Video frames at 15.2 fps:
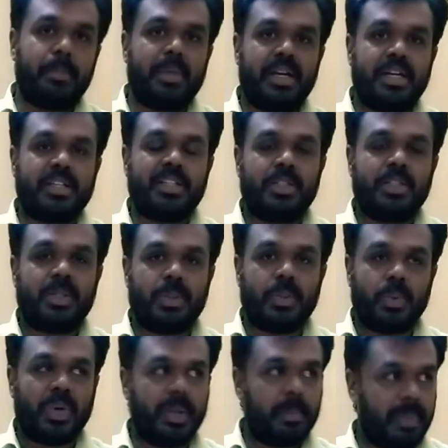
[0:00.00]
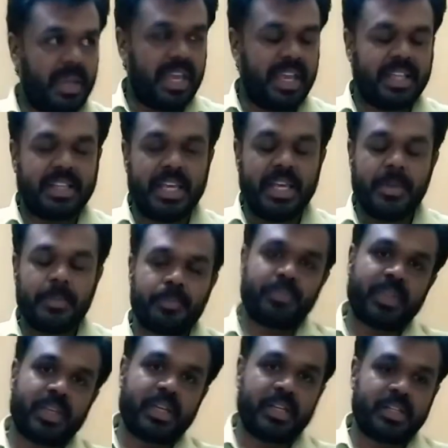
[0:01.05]
payment to repaying the
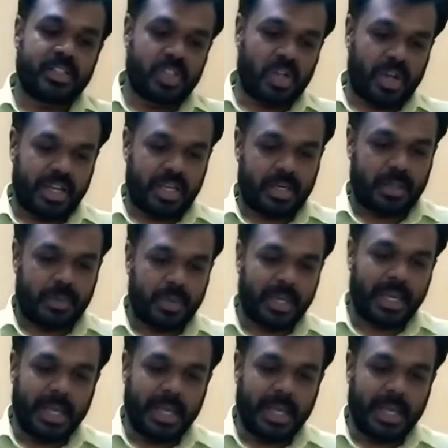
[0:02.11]
drawer.